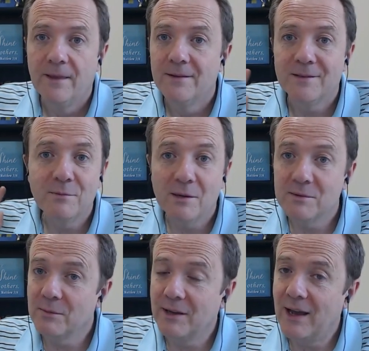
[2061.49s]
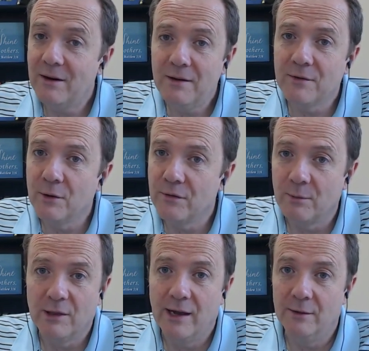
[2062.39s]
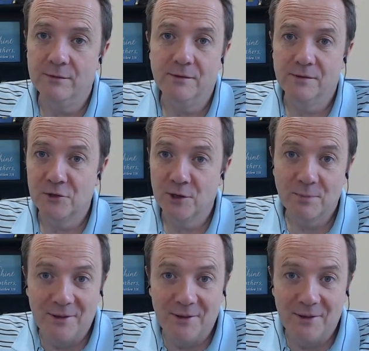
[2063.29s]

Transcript: sometimes I'm like, I don't even know if I'm allowed to ship